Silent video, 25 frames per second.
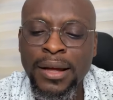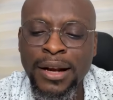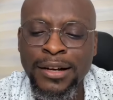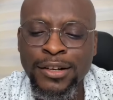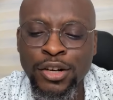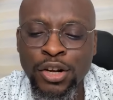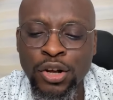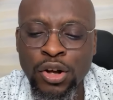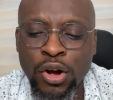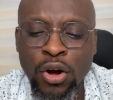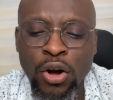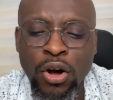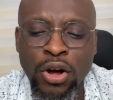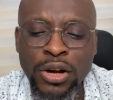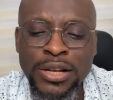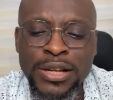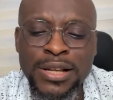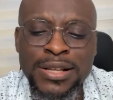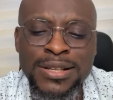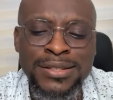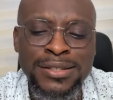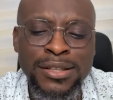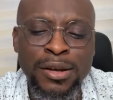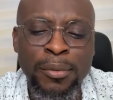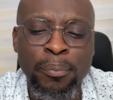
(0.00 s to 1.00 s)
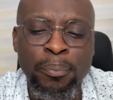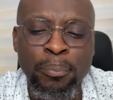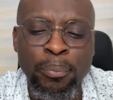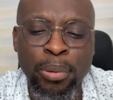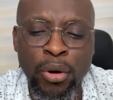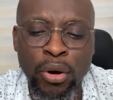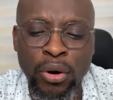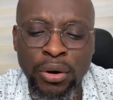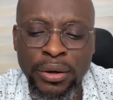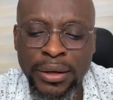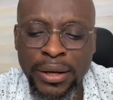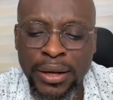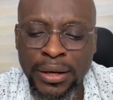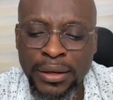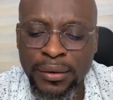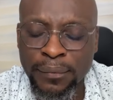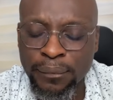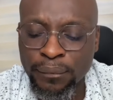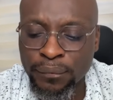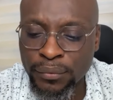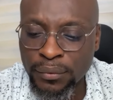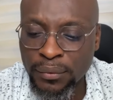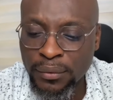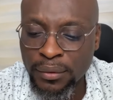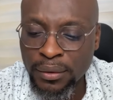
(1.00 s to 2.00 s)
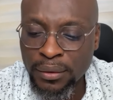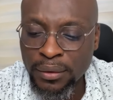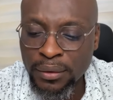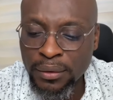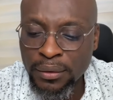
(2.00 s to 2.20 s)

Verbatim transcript: that God is the burden,